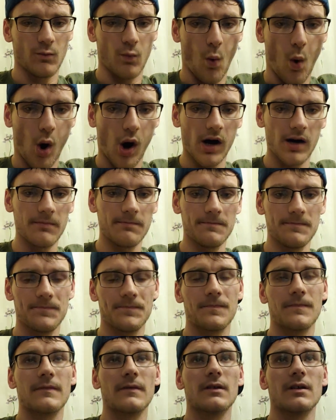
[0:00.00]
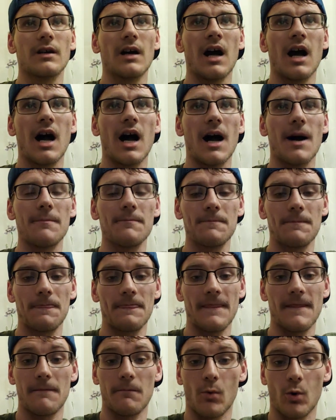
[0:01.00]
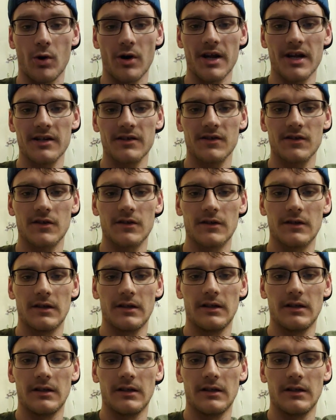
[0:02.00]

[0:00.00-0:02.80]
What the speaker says: warm in the mornings